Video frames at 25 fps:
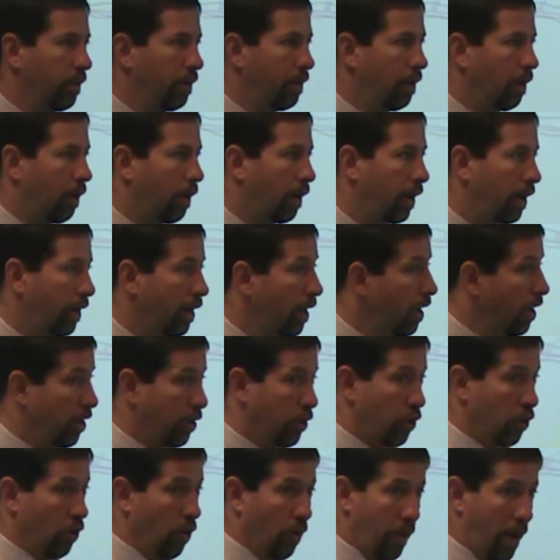all right?
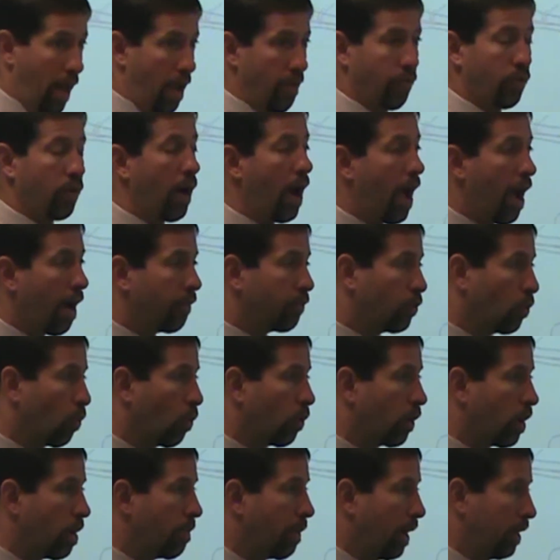You don't ever have to
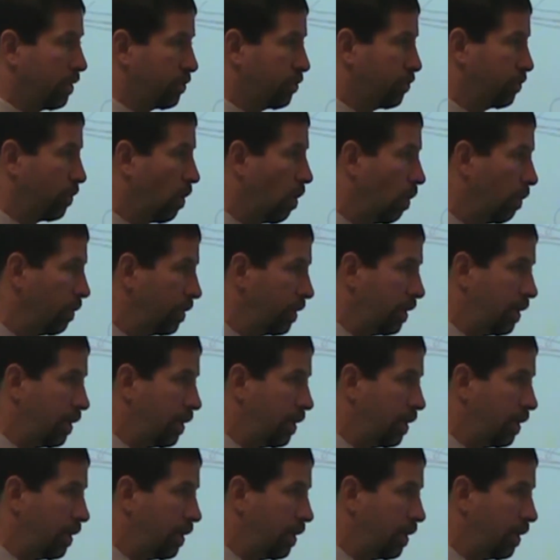worry about salt